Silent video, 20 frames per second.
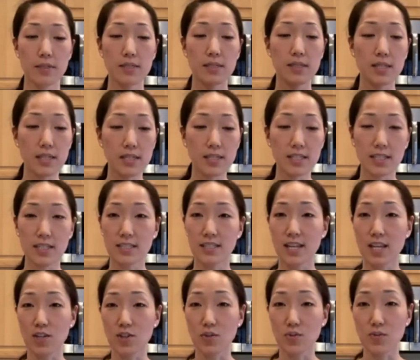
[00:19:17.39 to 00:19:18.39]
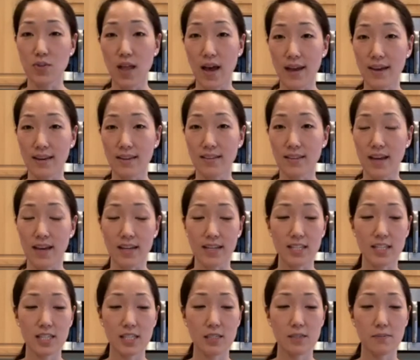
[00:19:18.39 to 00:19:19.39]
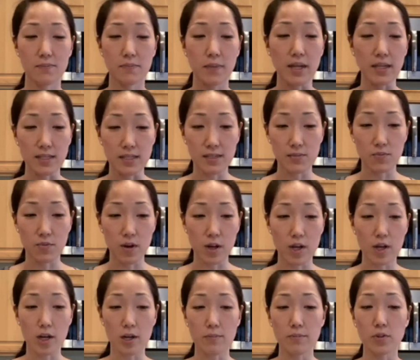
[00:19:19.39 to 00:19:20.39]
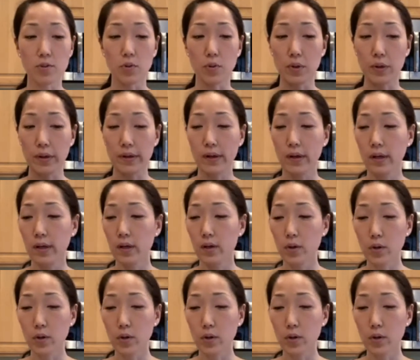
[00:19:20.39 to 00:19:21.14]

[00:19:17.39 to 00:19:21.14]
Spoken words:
seasonings that you like spice rubs or